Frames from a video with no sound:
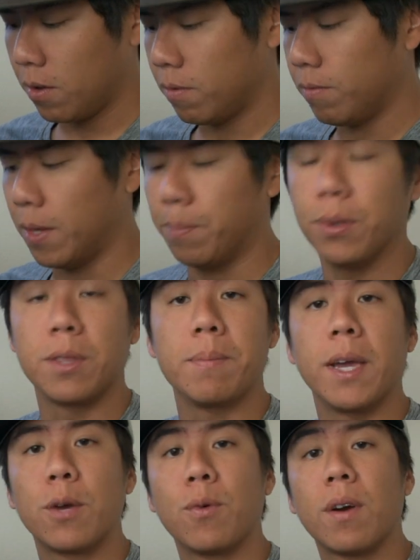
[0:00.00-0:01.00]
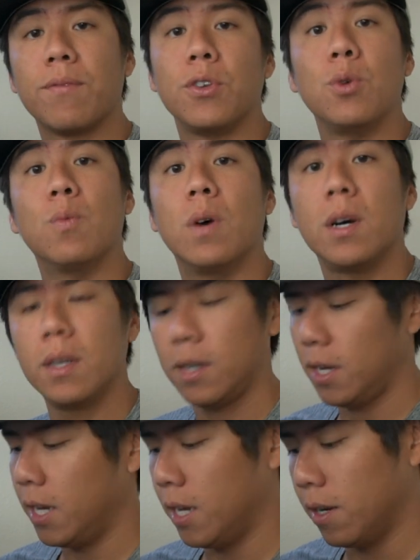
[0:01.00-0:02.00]
then put the mic wherever you want
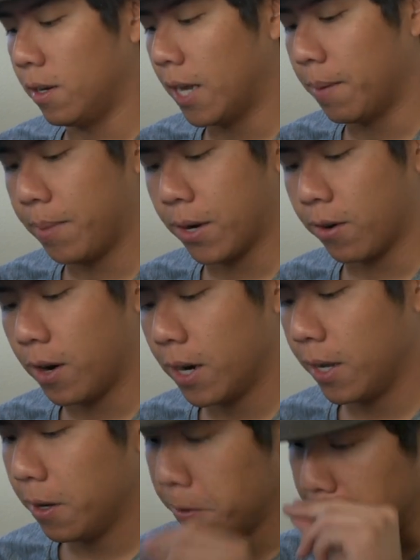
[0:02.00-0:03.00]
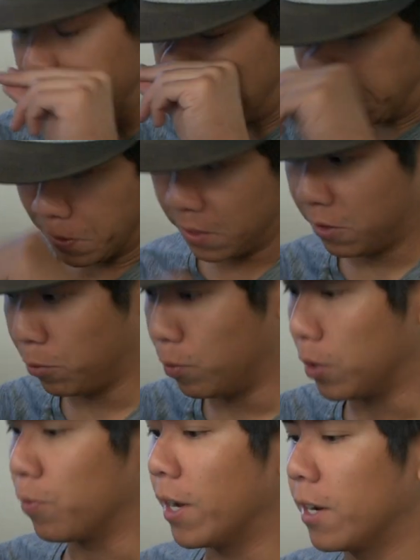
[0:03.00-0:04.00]
and get better audio. This is
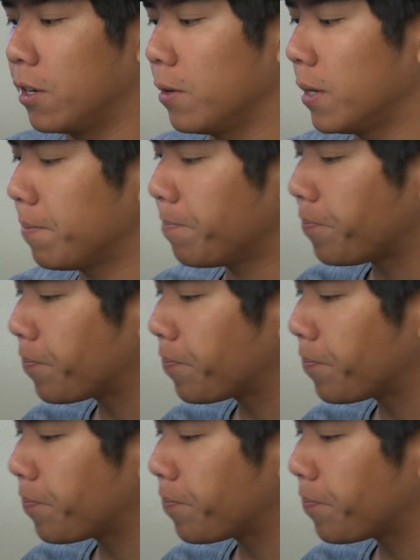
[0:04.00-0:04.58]
one way to do it.